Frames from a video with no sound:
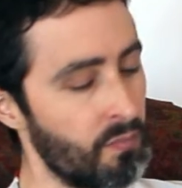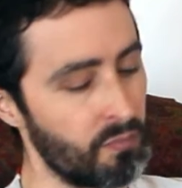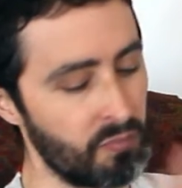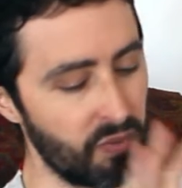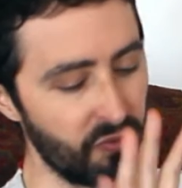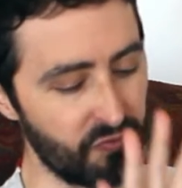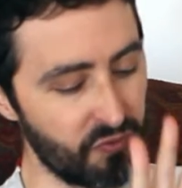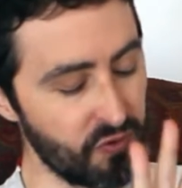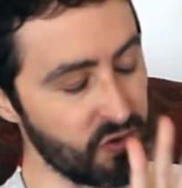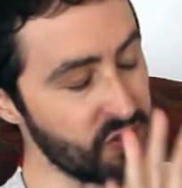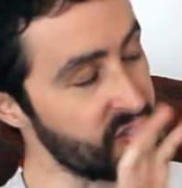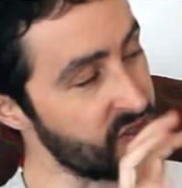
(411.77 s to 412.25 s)

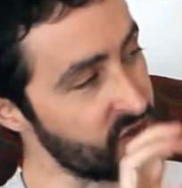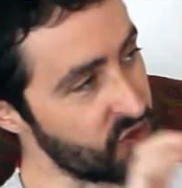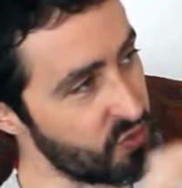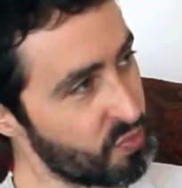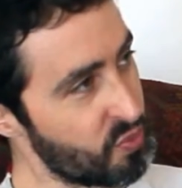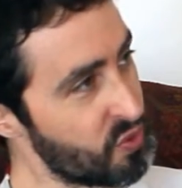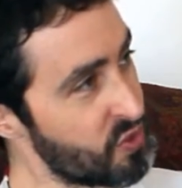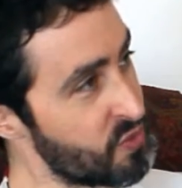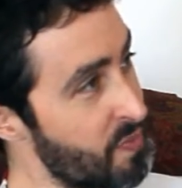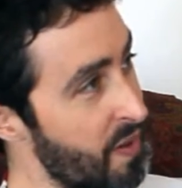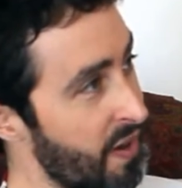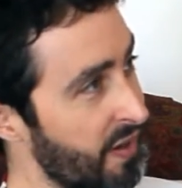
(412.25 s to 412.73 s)
But first there's
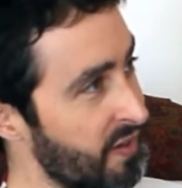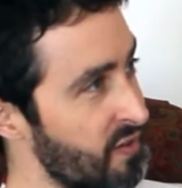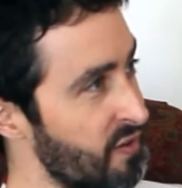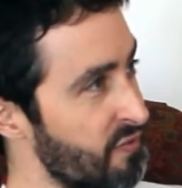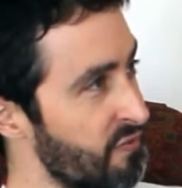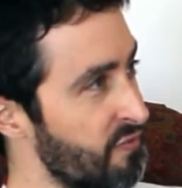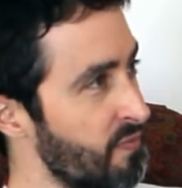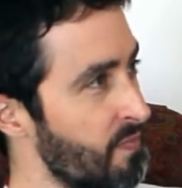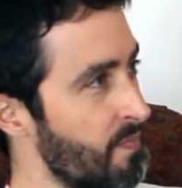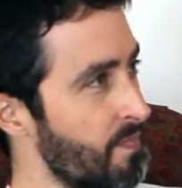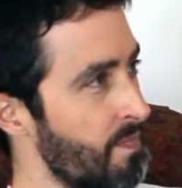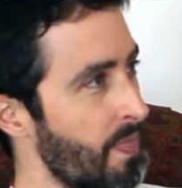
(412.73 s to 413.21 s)

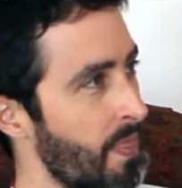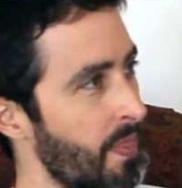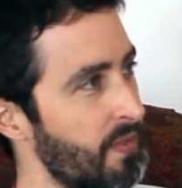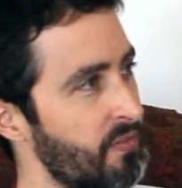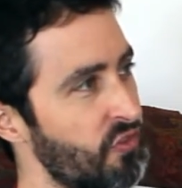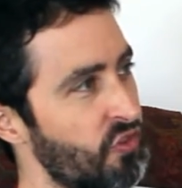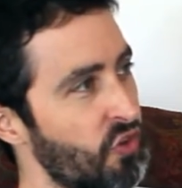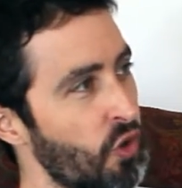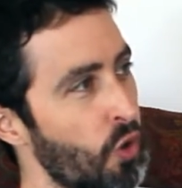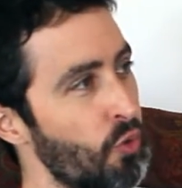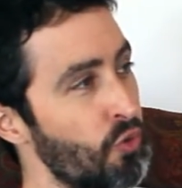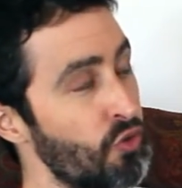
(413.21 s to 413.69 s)
perspective.
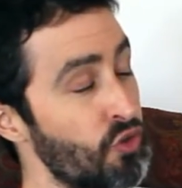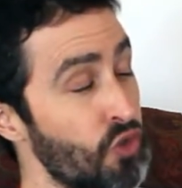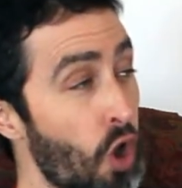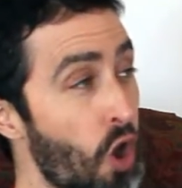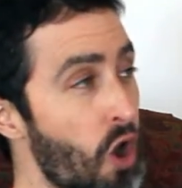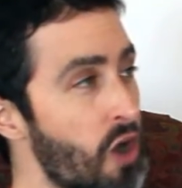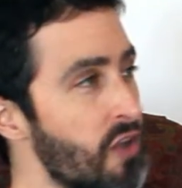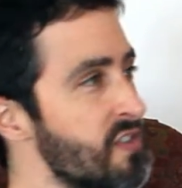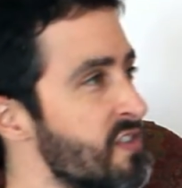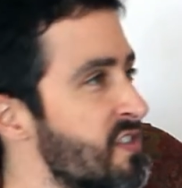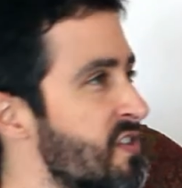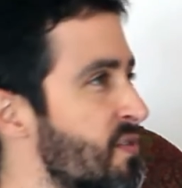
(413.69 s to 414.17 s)
So
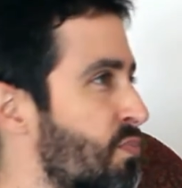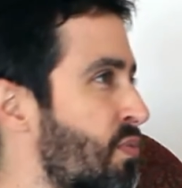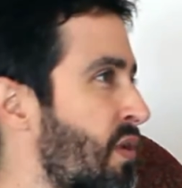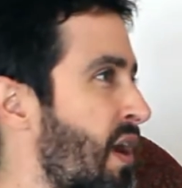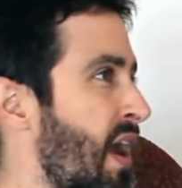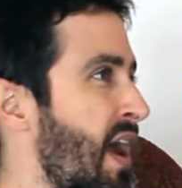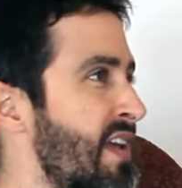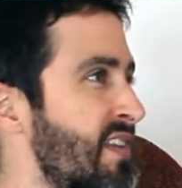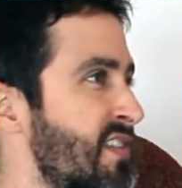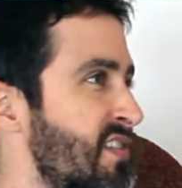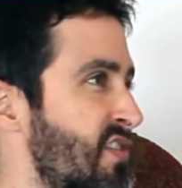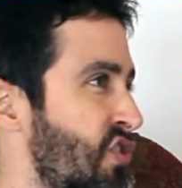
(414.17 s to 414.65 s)
Dawn
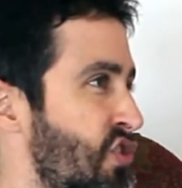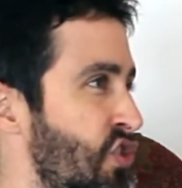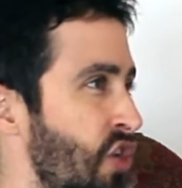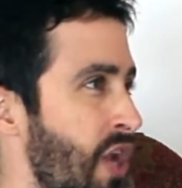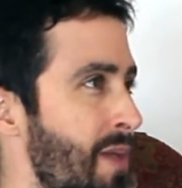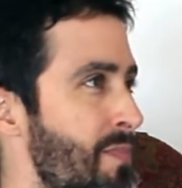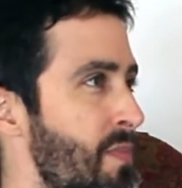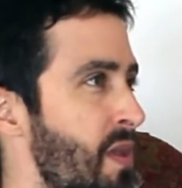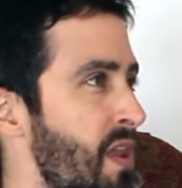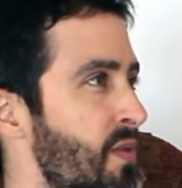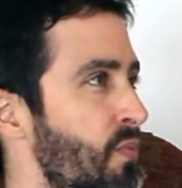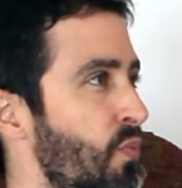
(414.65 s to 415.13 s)
surprised
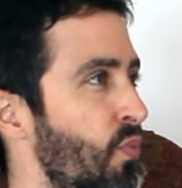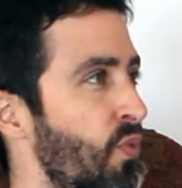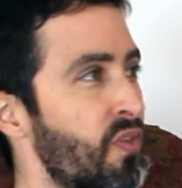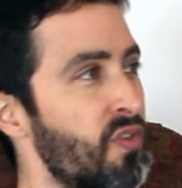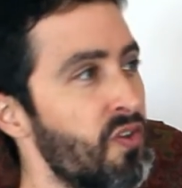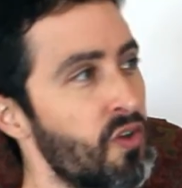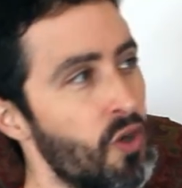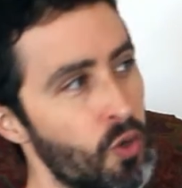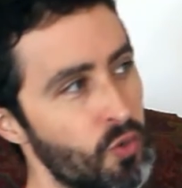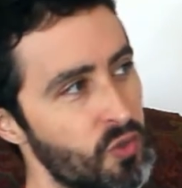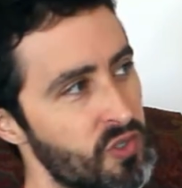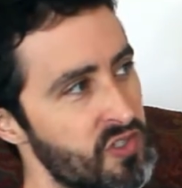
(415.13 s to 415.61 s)
Jamie
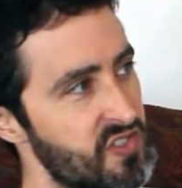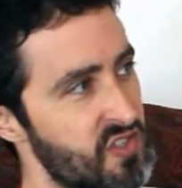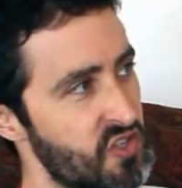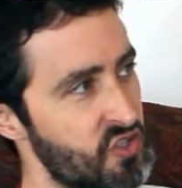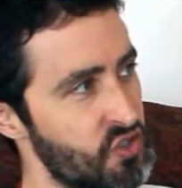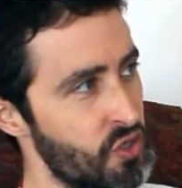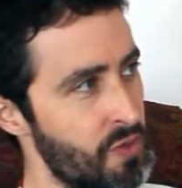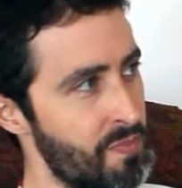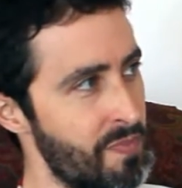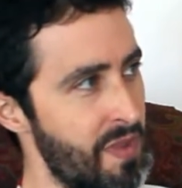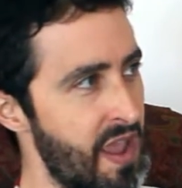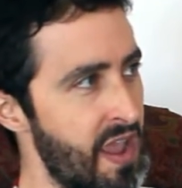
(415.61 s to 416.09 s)
with no
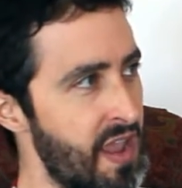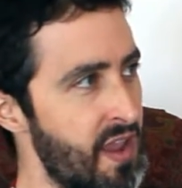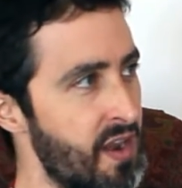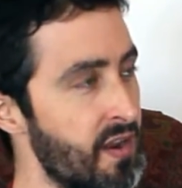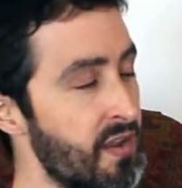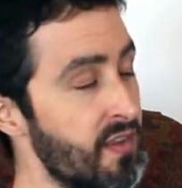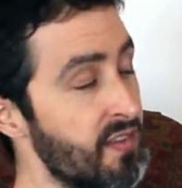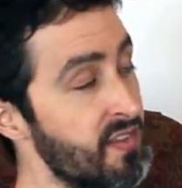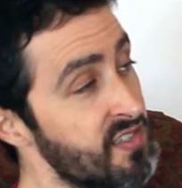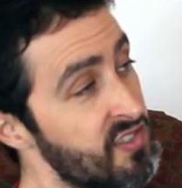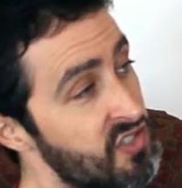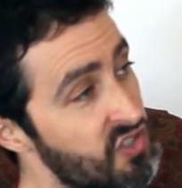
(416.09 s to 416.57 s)
decision made.
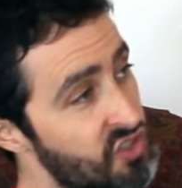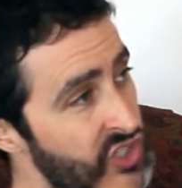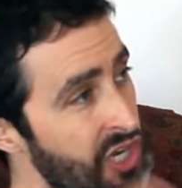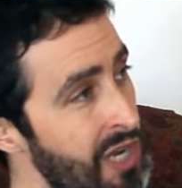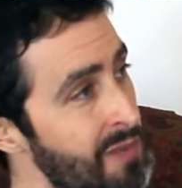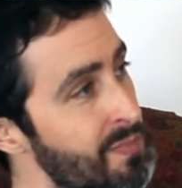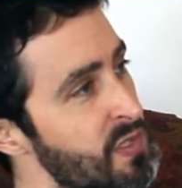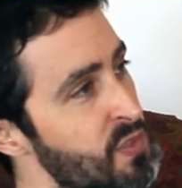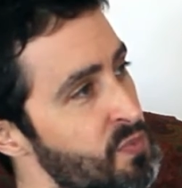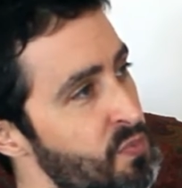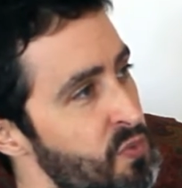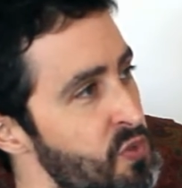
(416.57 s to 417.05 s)
This is
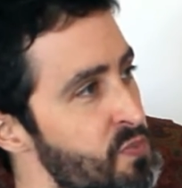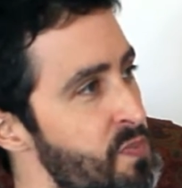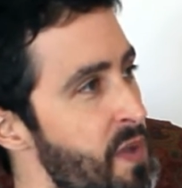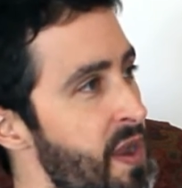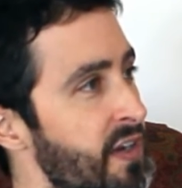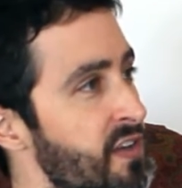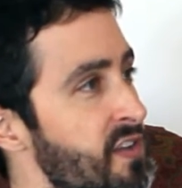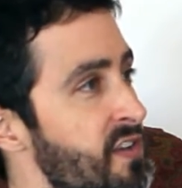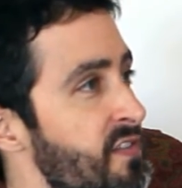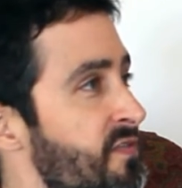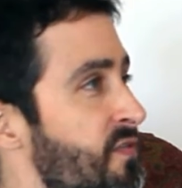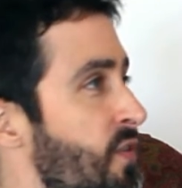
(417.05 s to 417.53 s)
Jamie's
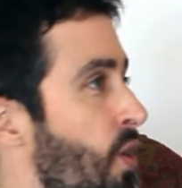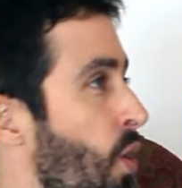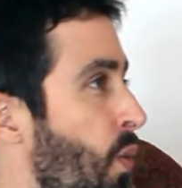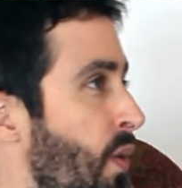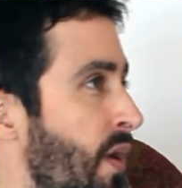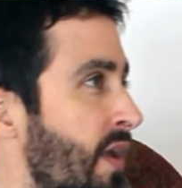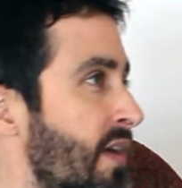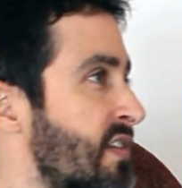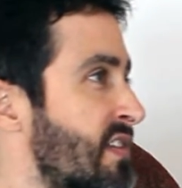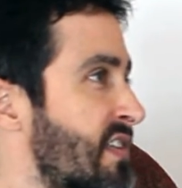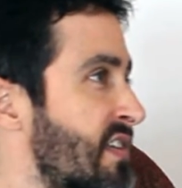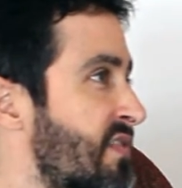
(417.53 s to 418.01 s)
perspective. No
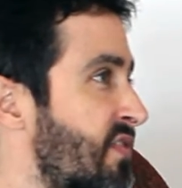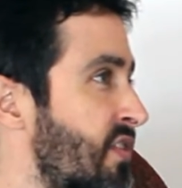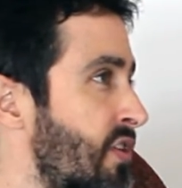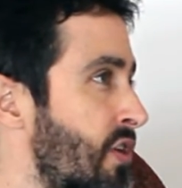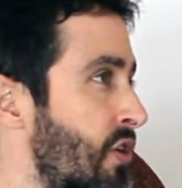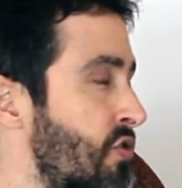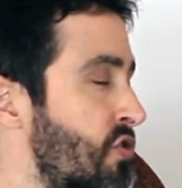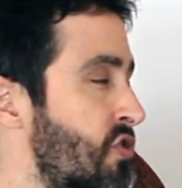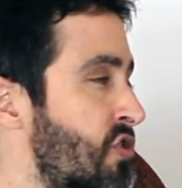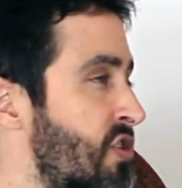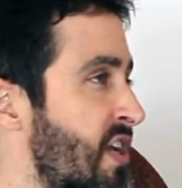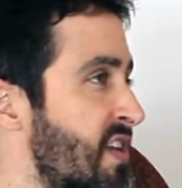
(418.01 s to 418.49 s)
one else even
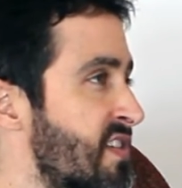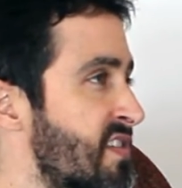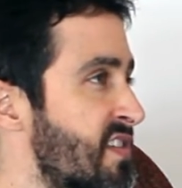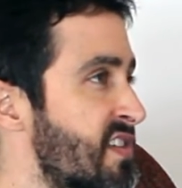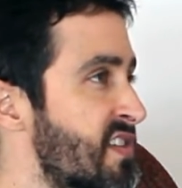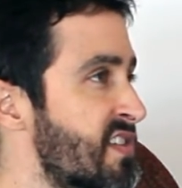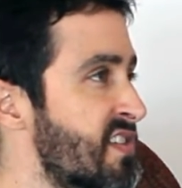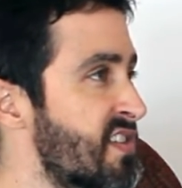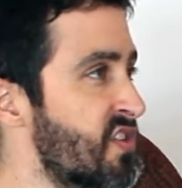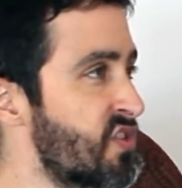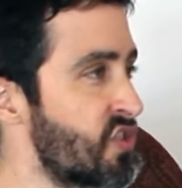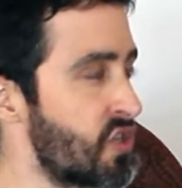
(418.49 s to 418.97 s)
knows she has a
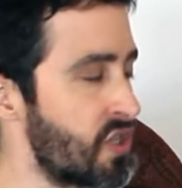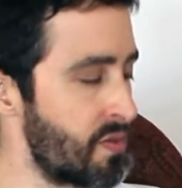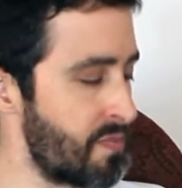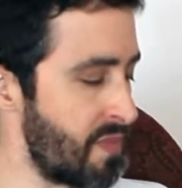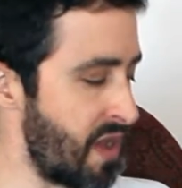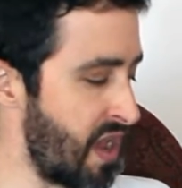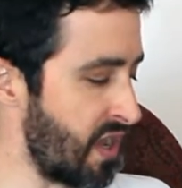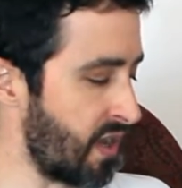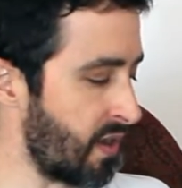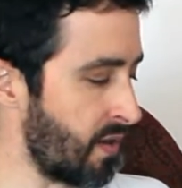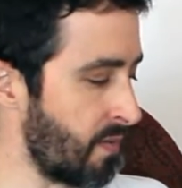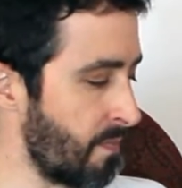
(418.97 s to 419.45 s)
decision to
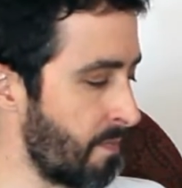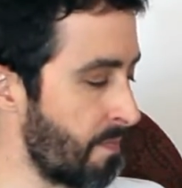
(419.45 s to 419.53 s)
make.